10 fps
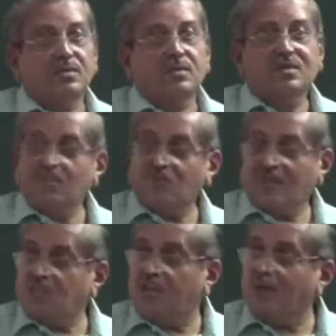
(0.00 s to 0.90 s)
Try to
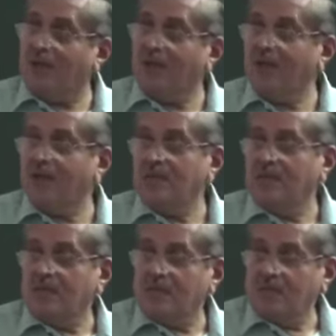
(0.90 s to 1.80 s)
understand well.
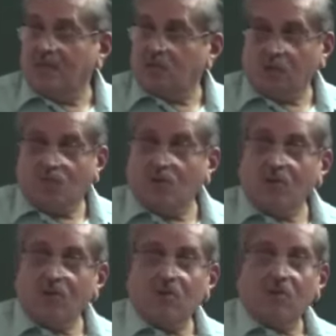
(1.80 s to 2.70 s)
So therefore,
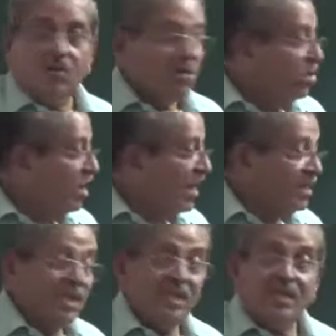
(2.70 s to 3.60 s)
are
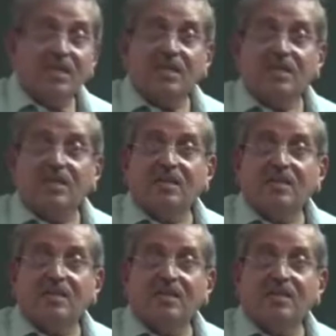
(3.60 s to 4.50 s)
they
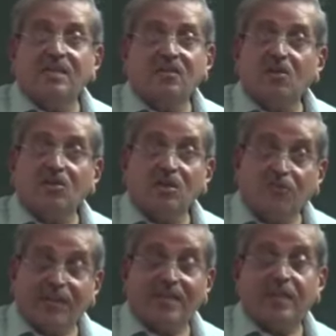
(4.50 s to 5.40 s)
not
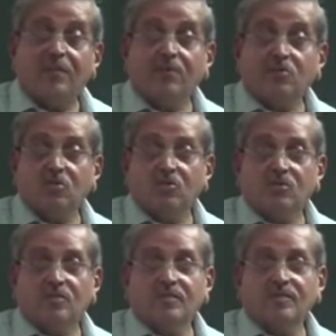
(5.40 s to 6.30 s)
different compounds?
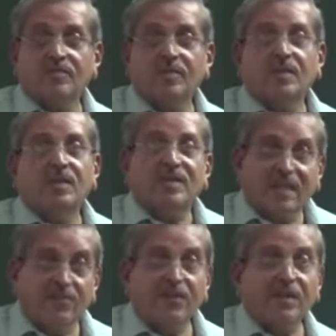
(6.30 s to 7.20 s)
They are
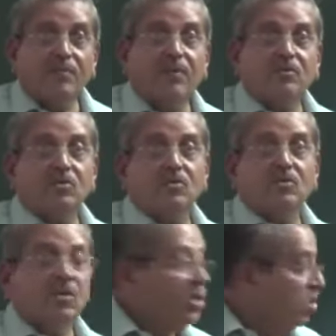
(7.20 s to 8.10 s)
different compounds.
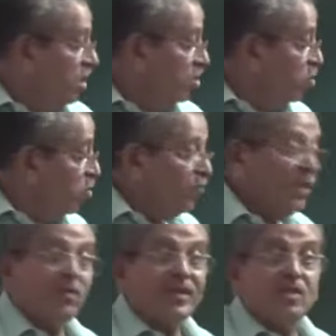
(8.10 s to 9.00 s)
There is no
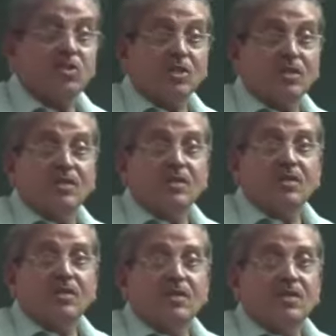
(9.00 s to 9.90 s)
free rotation
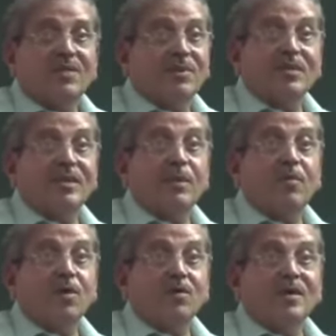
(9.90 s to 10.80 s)
about the double
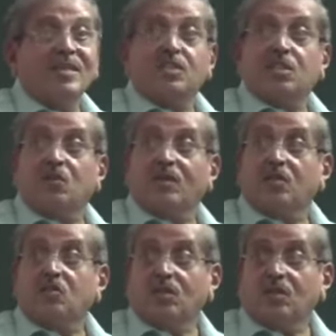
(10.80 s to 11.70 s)
bond, restricted
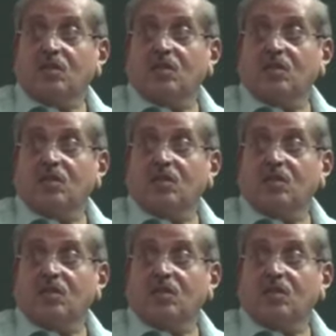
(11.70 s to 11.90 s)
rotation.